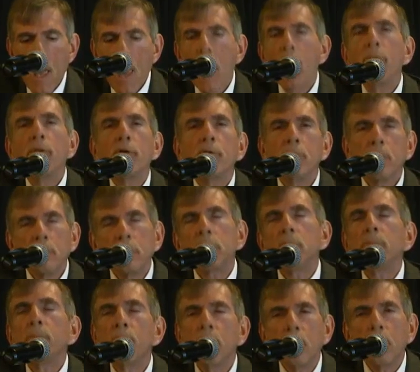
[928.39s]
And there is
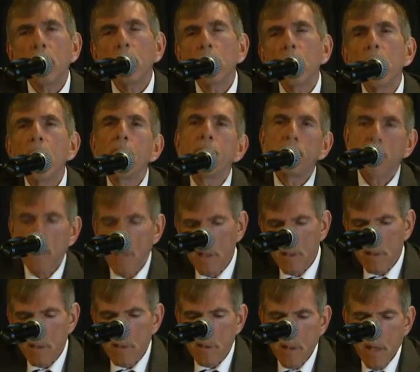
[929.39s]
empirical
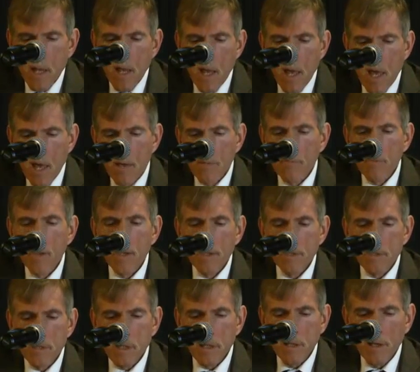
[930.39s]
evidence, and
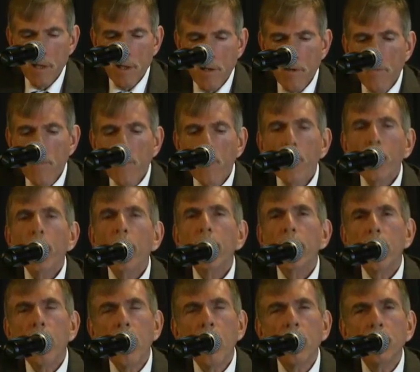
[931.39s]
basically
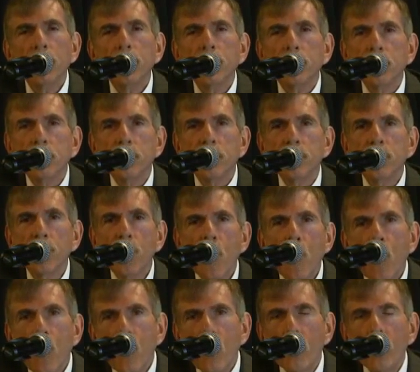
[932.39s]
the answer is
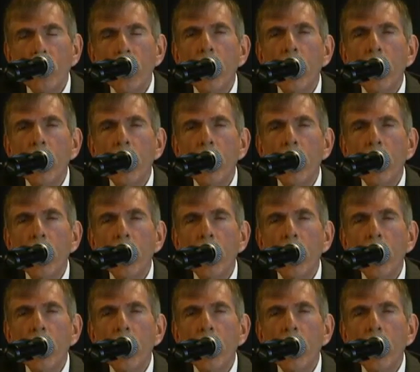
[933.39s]
no.